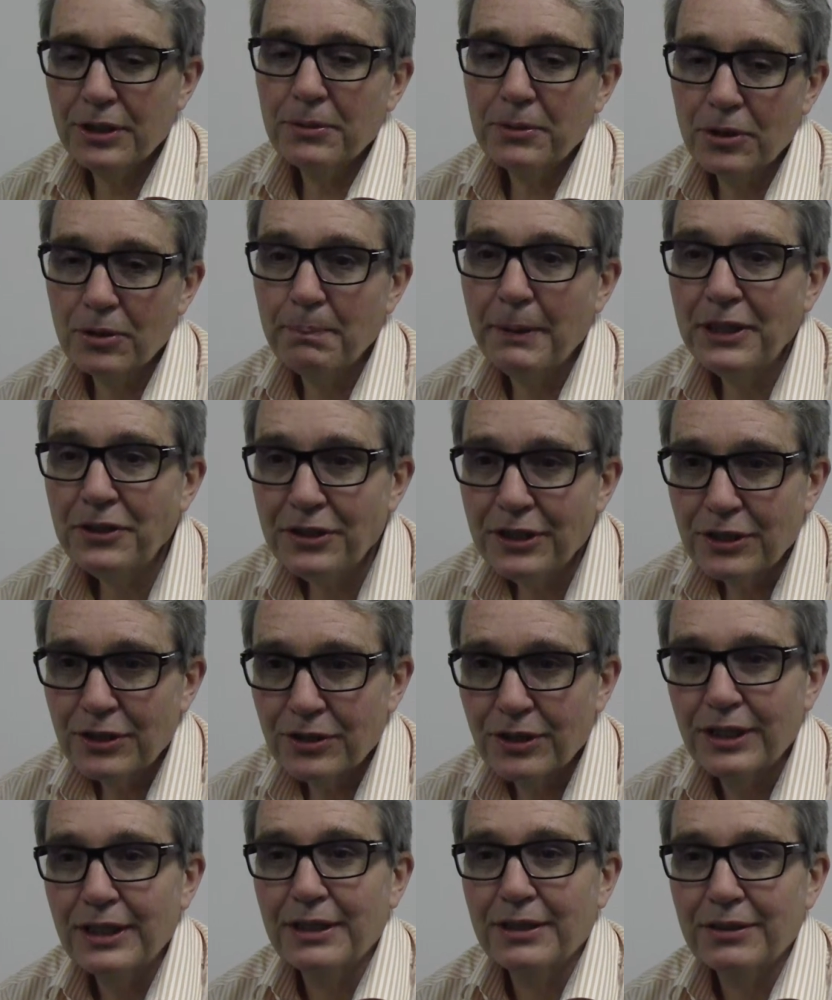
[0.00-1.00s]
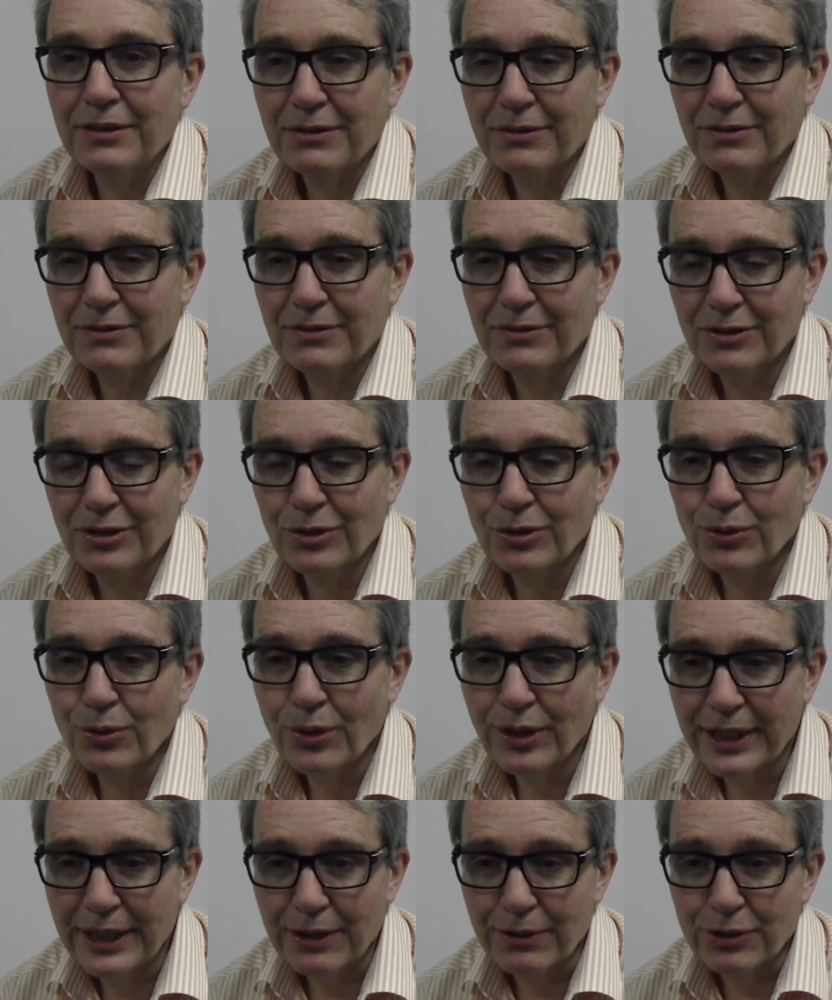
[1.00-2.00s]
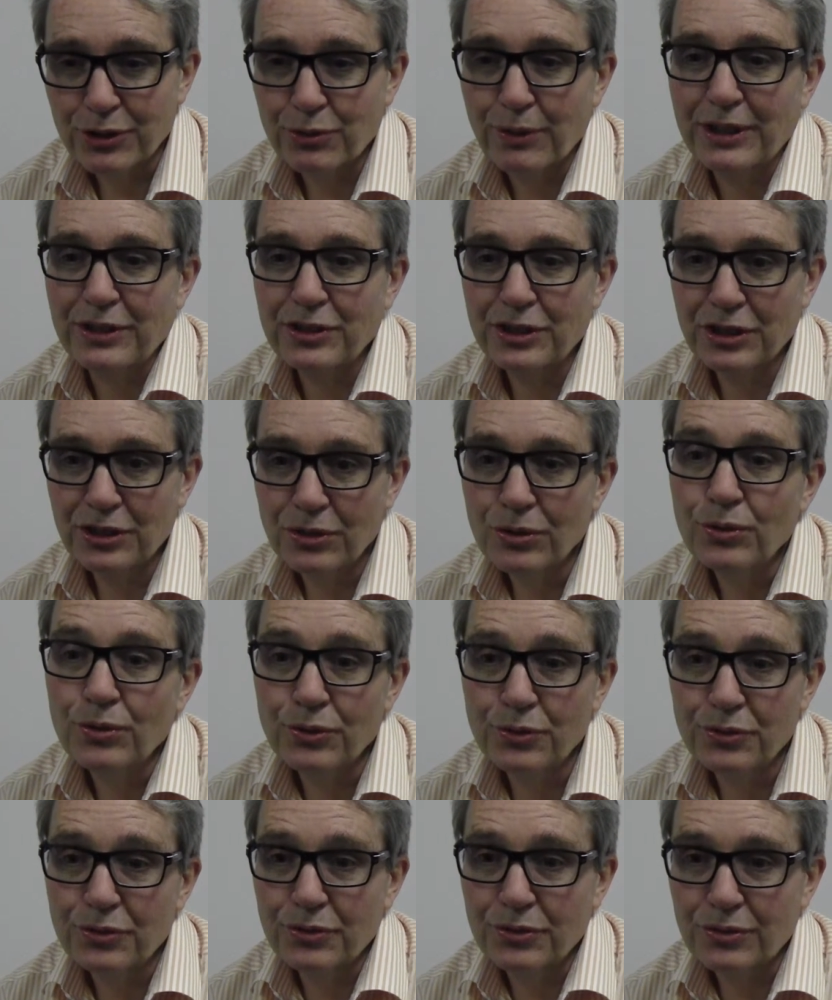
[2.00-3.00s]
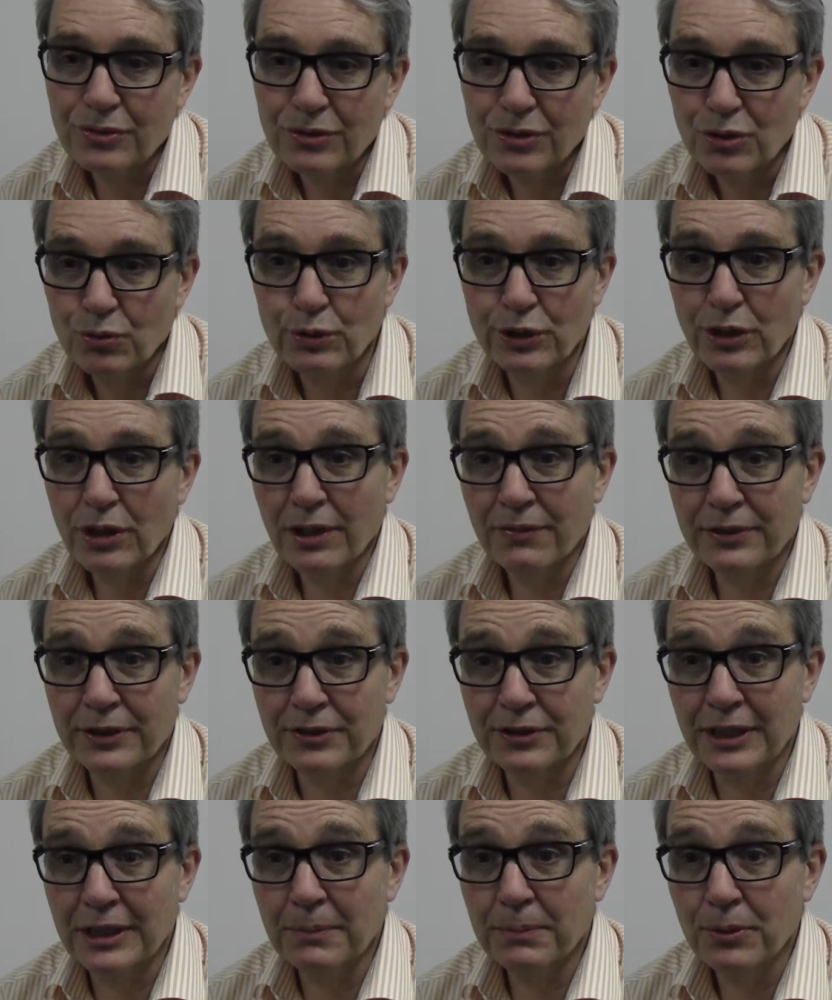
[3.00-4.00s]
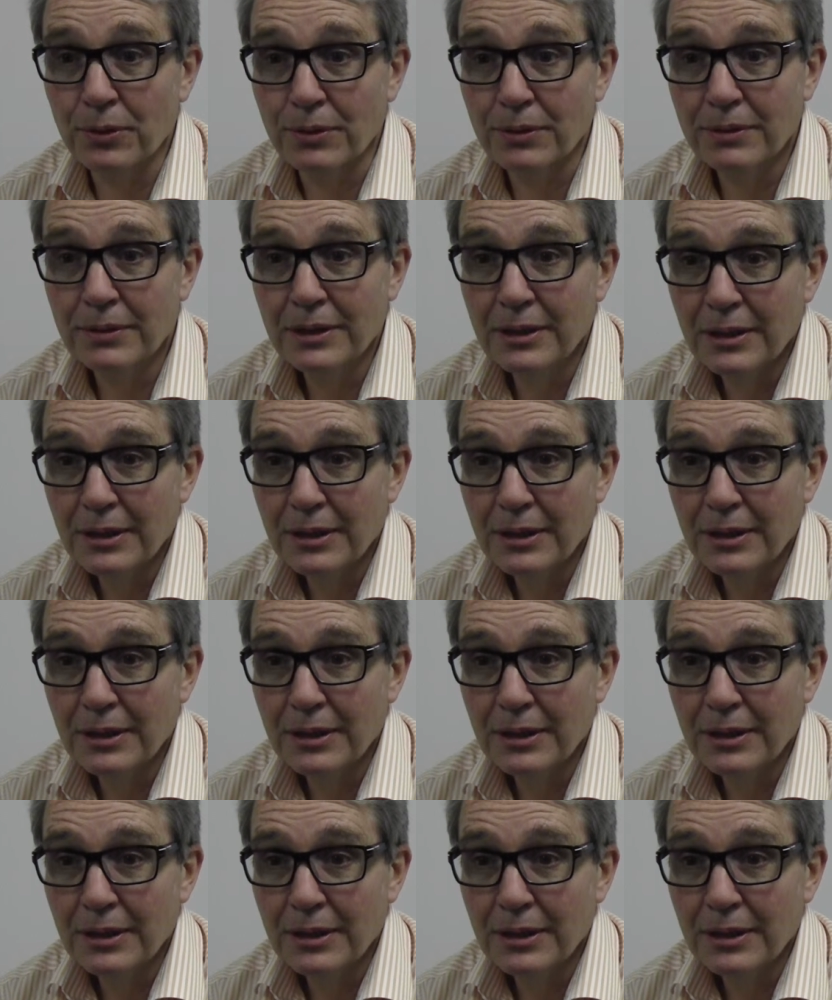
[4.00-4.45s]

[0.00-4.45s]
I think the best thing to do there is to actually use a real-life example.